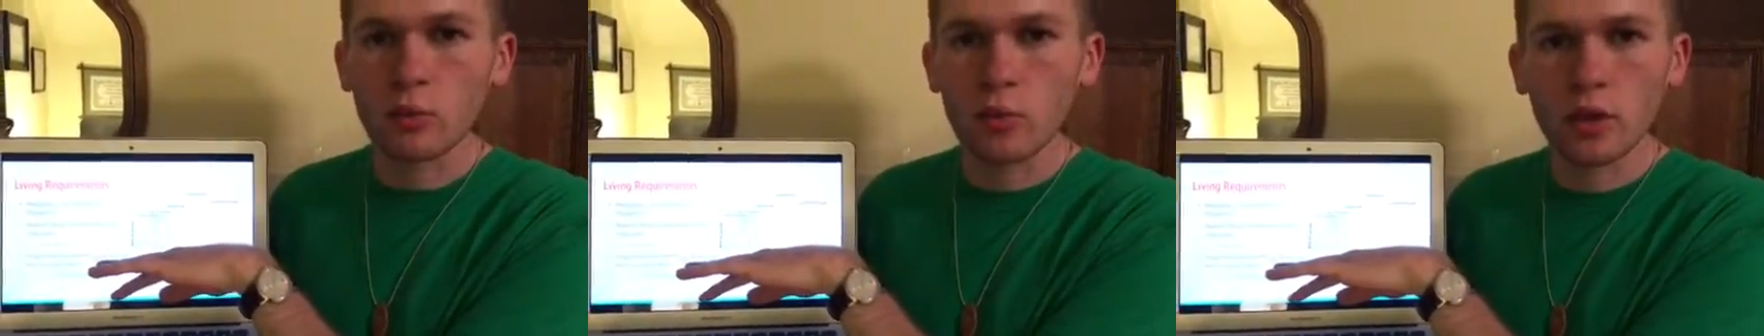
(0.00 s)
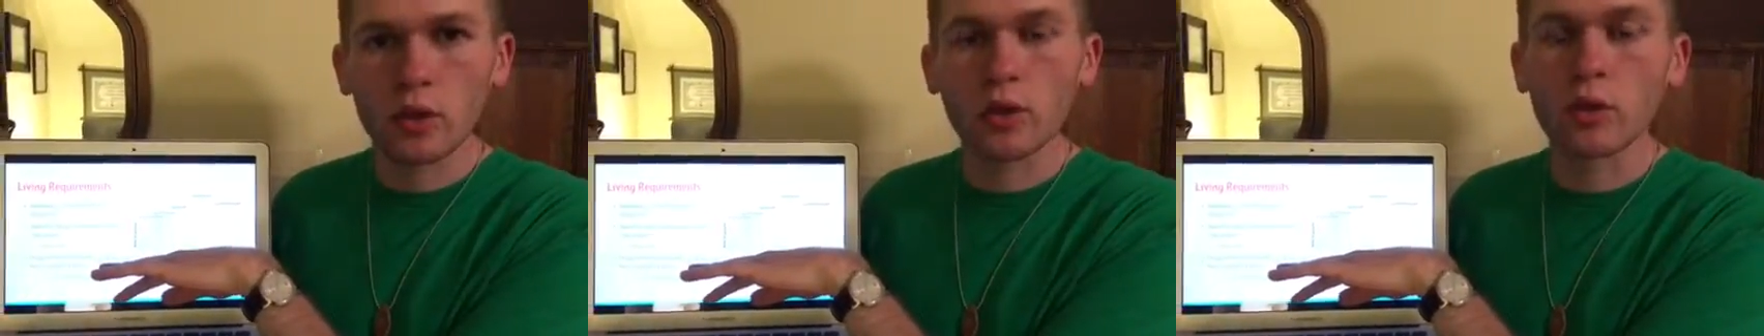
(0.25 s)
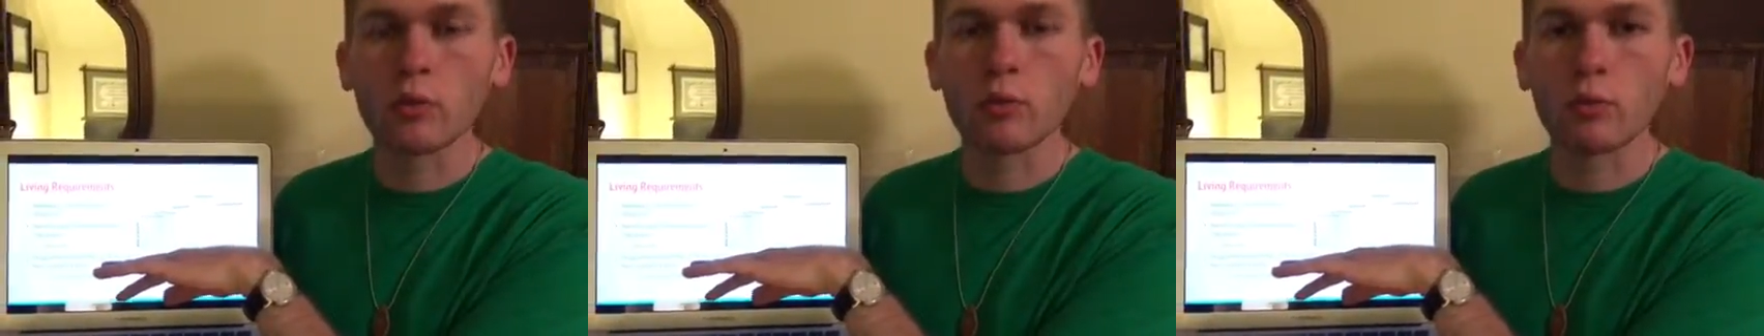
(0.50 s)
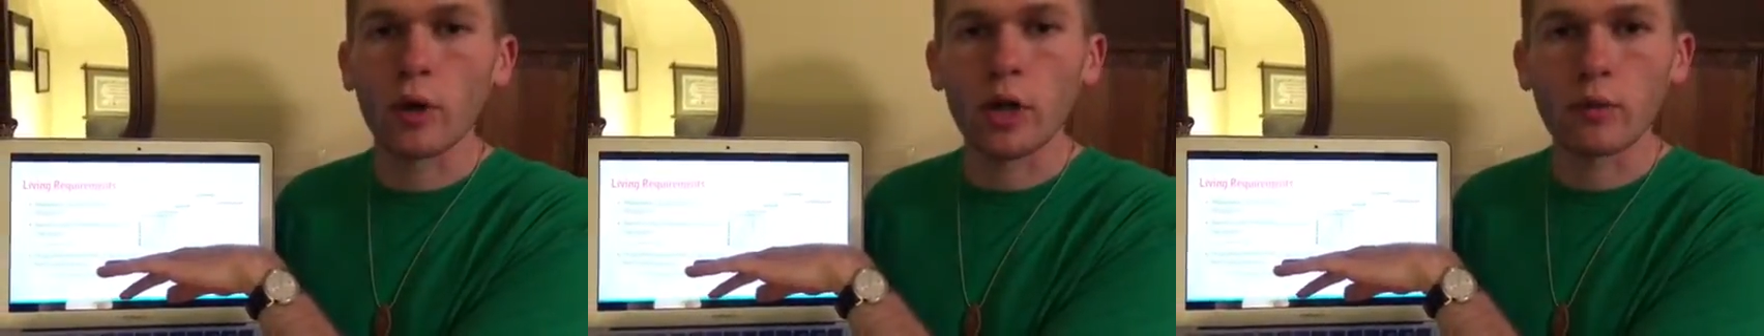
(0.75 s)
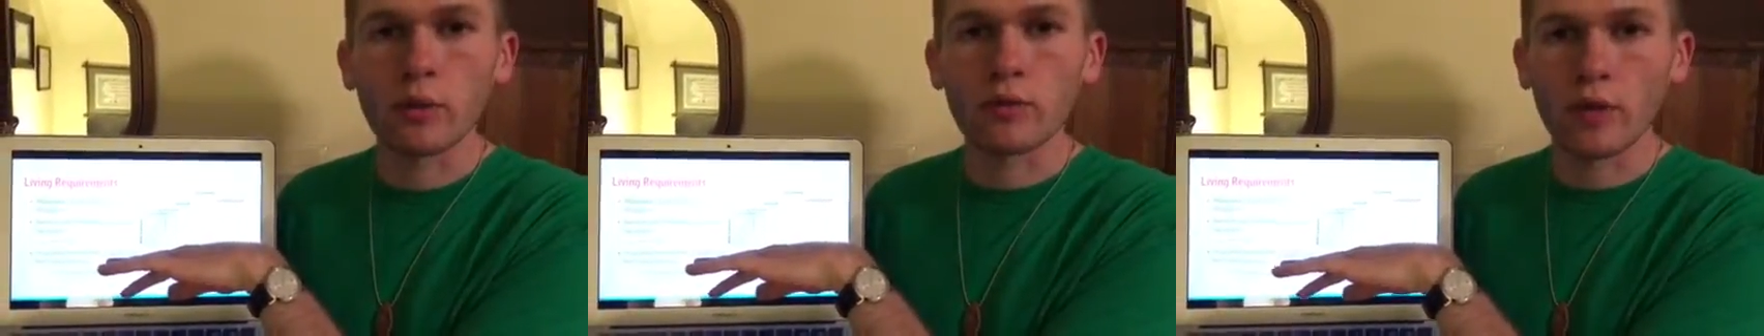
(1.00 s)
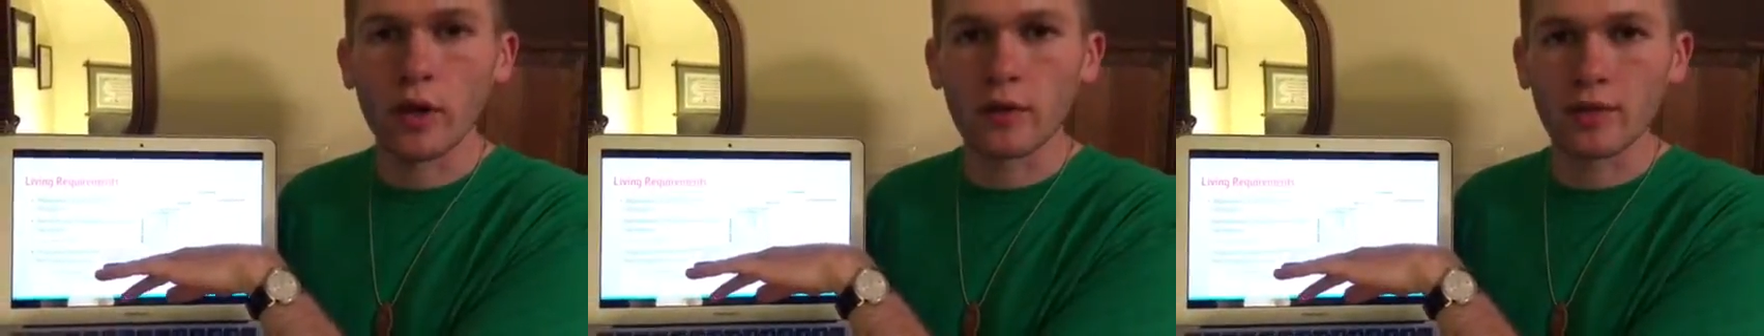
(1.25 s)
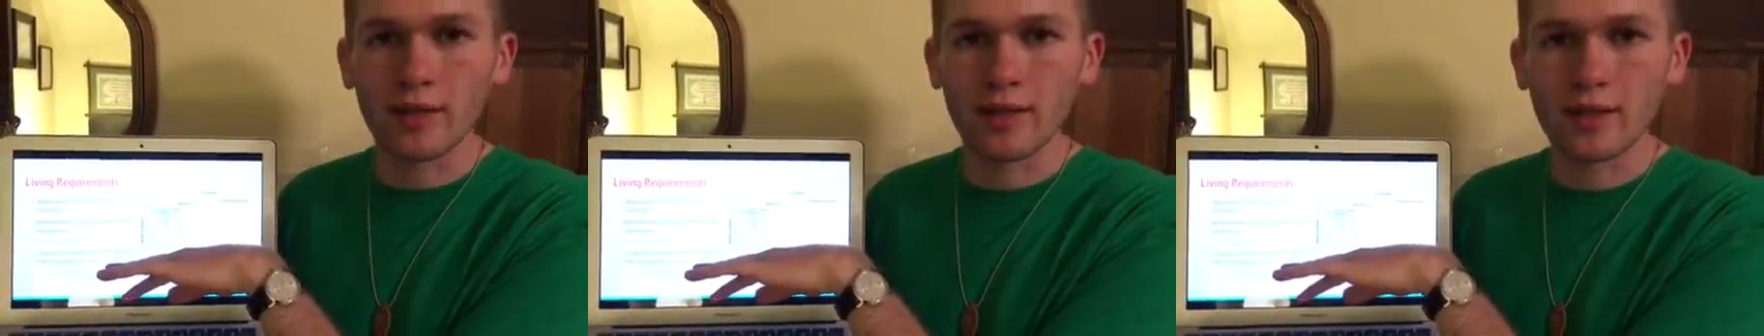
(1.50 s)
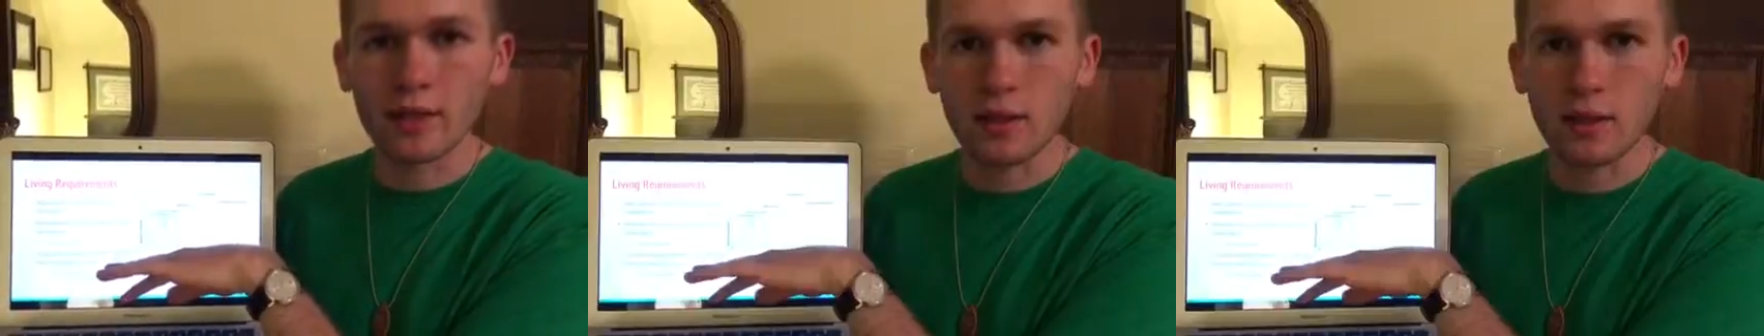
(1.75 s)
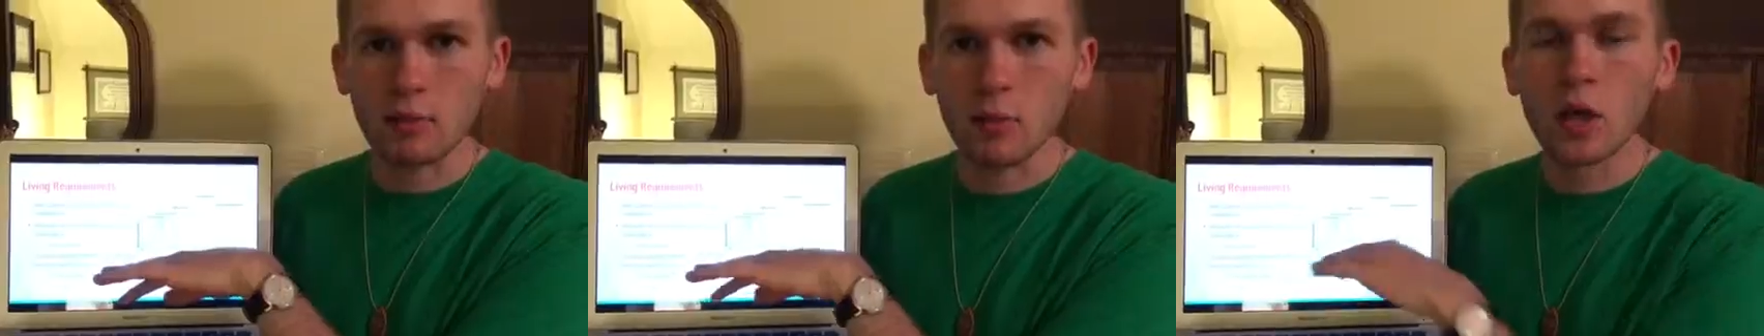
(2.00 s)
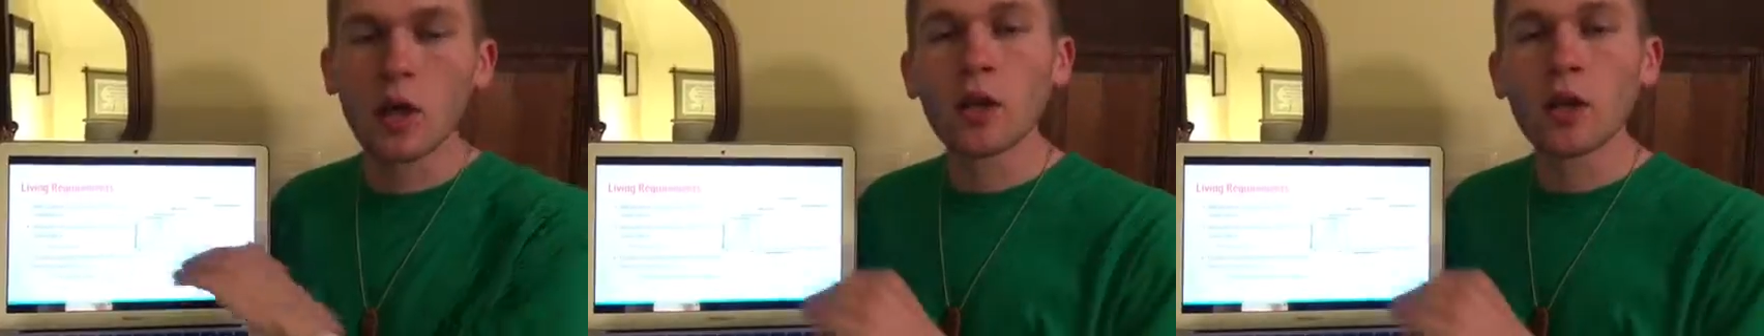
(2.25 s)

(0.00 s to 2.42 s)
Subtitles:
with the rabies virus in them.